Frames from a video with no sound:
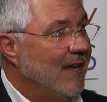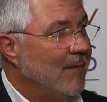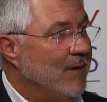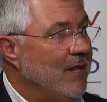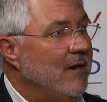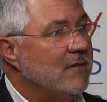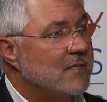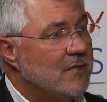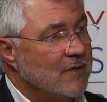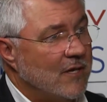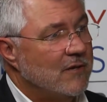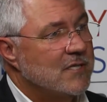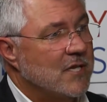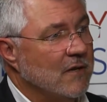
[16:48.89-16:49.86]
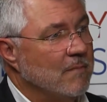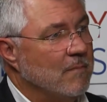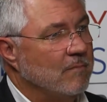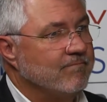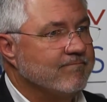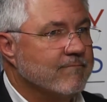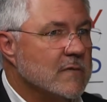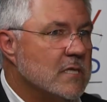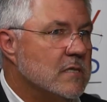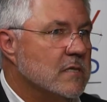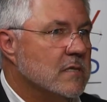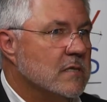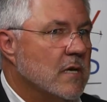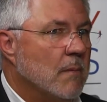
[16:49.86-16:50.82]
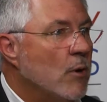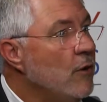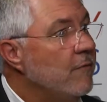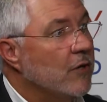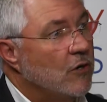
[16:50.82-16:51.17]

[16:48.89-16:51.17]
There's a move